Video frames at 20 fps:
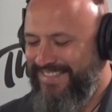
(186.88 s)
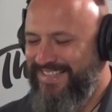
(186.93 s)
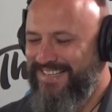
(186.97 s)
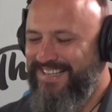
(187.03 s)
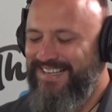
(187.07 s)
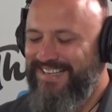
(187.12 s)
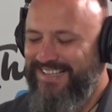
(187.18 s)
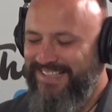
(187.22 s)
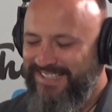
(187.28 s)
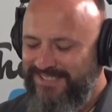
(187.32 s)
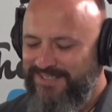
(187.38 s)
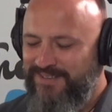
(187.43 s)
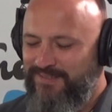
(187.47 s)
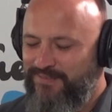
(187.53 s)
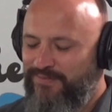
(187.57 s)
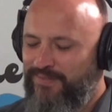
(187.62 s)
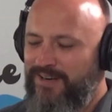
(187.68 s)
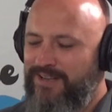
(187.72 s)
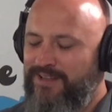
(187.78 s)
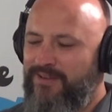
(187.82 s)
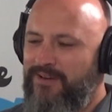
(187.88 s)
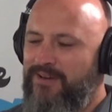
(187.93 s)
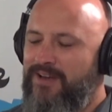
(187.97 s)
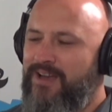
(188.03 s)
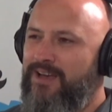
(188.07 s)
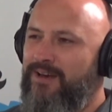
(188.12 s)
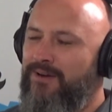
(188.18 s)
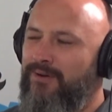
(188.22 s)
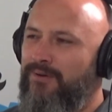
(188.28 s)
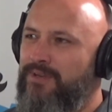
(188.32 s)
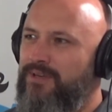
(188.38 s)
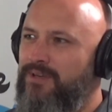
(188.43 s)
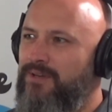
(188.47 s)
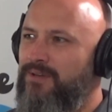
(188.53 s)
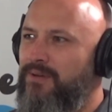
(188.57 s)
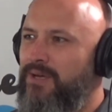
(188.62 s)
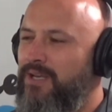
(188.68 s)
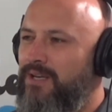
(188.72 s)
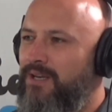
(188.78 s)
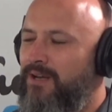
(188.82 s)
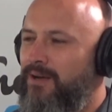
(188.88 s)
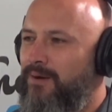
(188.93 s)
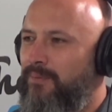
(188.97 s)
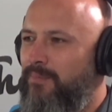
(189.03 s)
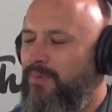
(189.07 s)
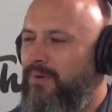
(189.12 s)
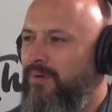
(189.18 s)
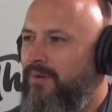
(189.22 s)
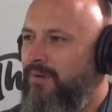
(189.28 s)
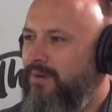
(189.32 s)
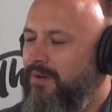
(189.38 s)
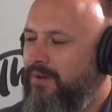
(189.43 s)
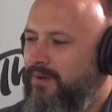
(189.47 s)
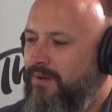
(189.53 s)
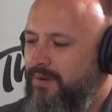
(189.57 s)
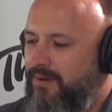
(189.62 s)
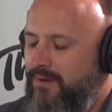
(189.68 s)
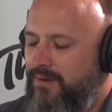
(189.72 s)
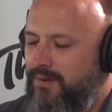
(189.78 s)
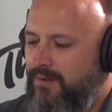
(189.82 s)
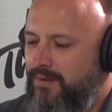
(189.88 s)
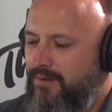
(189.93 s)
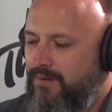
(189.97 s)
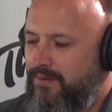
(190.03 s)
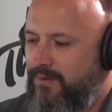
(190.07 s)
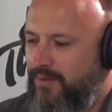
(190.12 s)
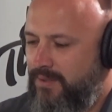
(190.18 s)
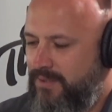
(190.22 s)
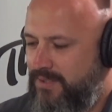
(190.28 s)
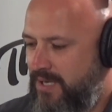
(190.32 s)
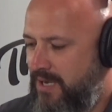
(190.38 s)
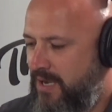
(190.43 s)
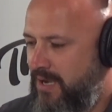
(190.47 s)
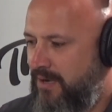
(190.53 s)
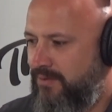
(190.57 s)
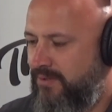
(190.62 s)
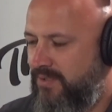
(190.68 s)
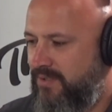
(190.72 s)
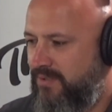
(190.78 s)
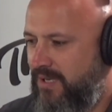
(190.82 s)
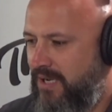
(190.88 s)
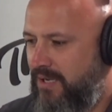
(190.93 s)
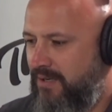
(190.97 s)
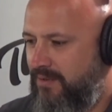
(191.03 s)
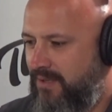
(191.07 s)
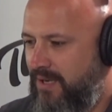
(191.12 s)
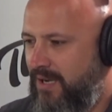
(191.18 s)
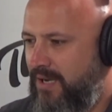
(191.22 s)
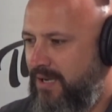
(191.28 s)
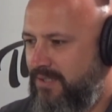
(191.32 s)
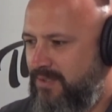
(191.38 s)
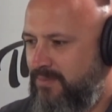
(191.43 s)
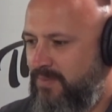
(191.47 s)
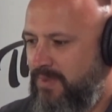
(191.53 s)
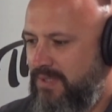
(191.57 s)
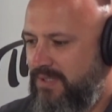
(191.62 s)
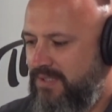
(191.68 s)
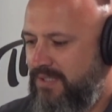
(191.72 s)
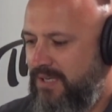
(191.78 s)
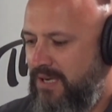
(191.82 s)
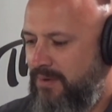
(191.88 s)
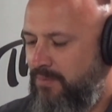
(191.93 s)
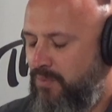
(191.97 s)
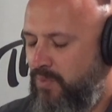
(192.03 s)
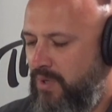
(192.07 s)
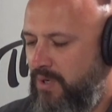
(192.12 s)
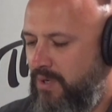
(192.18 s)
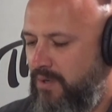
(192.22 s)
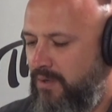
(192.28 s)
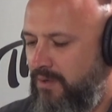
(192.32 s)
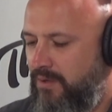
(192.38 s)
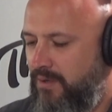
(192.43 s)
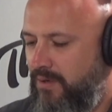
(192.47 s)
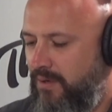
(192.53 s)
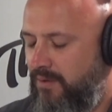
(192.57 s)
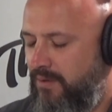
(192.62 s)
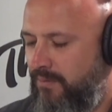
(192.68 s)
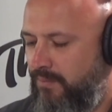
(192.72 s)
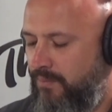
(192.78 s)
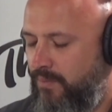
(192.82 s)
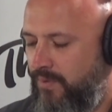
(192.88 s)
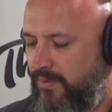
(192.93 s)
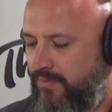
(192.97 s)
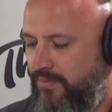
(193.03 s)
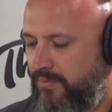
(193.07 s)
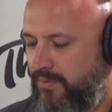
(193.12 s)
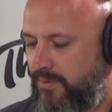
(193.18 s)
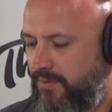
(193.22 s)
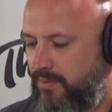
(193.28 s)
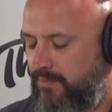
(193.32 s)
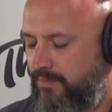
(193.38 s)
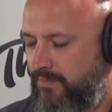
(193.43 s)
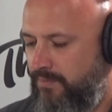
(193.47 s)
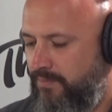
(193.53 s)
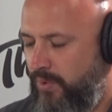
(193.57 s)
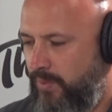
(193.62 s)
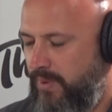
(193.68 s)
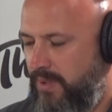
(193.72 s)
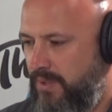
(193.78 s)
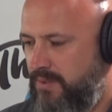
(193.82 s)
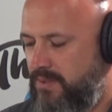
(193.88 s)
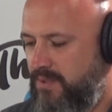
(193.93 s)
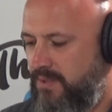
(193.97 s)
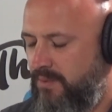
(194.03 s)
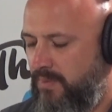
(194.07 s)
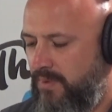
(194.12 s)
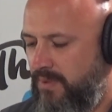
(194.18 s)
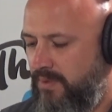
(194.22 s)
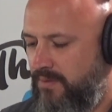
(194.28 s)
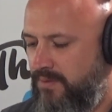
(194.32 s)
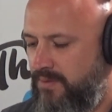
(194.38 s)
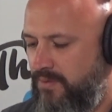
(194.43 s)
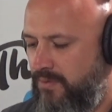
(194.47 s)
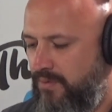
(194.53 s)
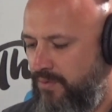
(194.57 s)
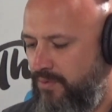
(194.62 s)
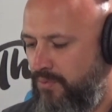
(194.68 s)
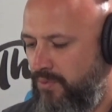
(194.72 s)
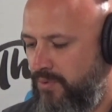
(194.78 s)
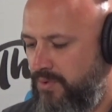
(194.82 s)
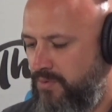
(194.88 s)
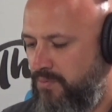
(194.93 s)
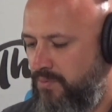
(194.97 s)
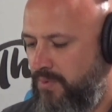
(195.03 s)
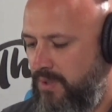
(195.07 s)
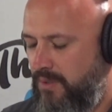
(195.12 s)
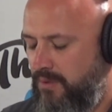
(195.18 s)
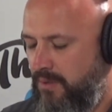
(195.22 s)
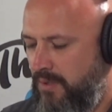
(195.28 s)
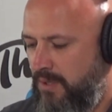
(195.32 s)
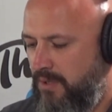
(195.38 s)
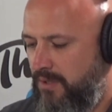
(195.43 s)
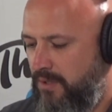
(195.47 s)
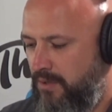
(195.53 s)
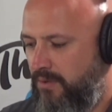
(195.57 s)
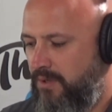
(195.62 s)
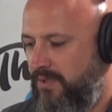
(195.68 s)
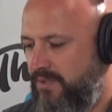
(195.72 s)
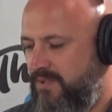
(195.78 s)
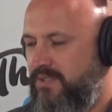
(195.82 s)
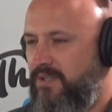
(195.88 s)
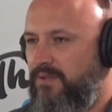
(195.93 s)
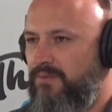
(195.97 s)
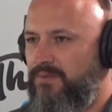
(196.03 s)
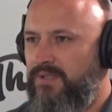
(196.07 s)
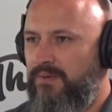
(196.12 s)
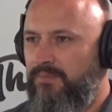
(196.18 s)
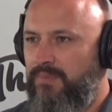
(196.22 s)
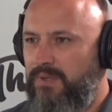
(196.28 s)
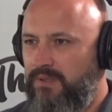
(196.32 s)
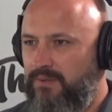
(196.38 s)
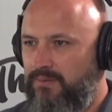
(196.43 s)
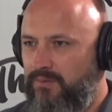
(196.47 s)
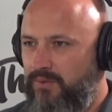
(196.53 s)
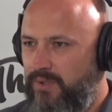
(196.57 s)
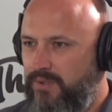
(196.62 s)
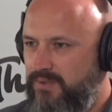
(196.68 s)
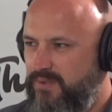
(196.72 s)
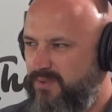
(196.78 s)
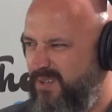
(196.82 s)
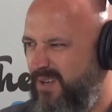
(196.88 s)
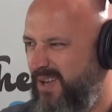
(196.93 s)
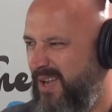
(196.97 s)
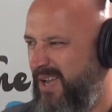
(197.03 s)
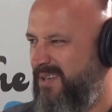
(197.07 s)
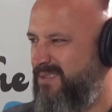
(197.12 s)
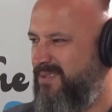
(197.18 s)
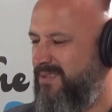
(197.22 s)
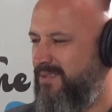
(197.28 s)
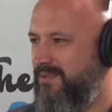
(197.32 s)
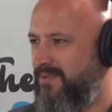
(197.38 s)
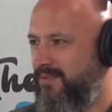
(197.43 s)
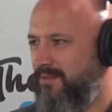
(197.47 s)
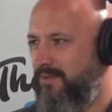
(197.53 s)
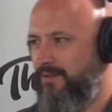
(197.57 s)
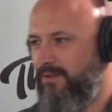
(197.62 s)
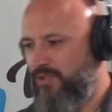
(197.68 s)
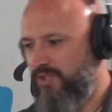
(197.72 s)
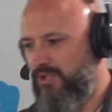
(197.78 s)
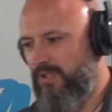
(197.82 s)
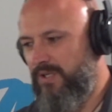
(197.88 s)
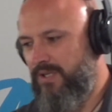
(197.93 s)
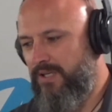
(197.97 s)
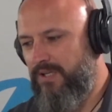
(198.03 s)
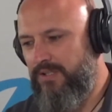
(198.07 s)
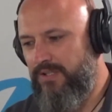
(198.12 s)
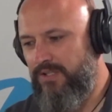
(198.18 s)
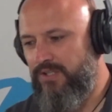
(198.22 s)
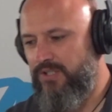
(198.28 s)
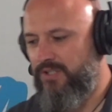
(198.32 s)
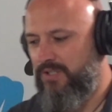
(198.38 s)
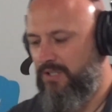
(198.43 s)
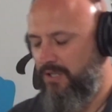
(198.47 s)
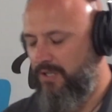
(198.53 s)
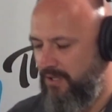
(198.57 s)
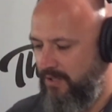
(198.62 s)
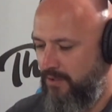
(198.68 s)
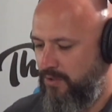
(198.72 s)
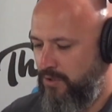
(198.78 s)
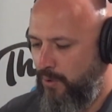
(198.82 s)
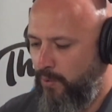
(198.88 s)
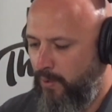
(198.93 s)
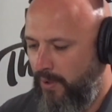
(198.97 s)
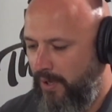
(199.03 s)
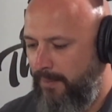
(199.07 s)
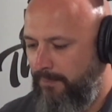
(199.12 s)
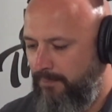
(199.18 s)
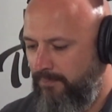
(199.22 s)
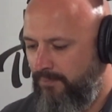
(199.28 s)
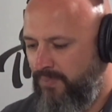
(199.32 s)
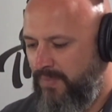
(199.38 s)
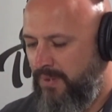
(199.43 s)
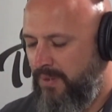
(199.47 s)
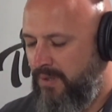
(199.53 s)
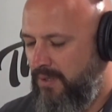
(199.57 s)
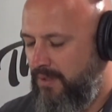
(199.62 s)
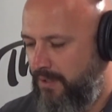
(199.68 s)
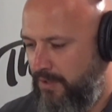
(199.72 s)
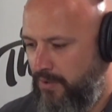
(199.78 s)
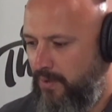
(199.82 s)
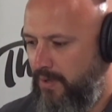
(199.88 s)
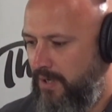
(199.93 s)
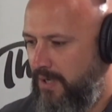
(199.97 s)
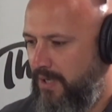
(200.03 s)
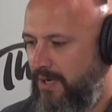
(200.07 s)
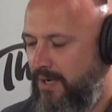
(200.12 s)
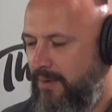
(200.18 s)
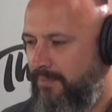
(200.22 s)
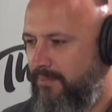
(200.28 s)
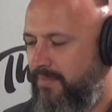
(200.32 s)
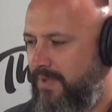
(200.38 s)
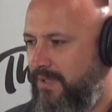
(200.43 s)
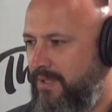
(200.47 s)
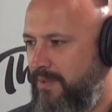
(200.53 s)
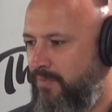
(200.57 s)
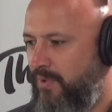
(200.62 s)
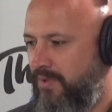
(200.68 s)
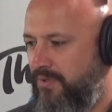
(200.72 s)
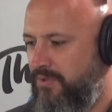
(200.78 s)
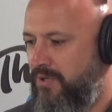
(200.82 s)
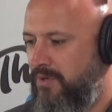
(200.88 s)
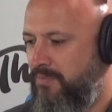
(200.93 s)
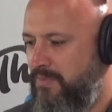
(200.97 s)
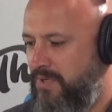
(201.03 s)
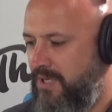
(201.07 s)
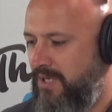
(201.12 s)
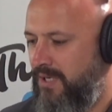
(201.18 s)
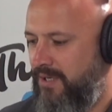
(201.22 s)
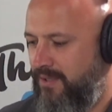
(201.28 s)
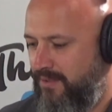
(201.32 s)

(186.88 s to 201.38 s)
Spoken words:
Isn't it funny though how you end up houses and cars would be the same, where with probably similar sort of thoughts, you're not going to sell something sort of as is and in a shitty condition. You do it up, you tidy it up, and then by the time you get it